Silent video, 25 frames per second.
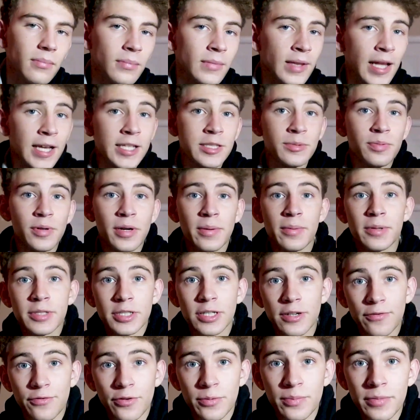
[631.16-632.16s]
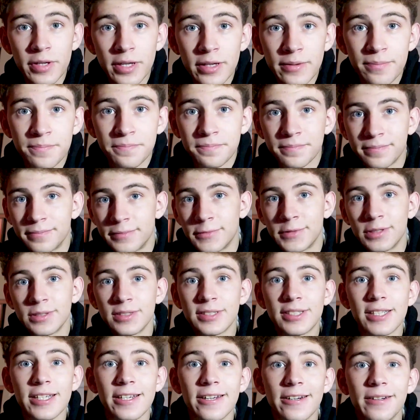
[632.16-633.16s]
That's pretty much it for me.
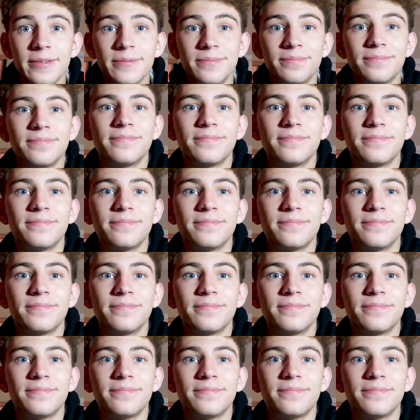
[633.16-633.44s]
See ya.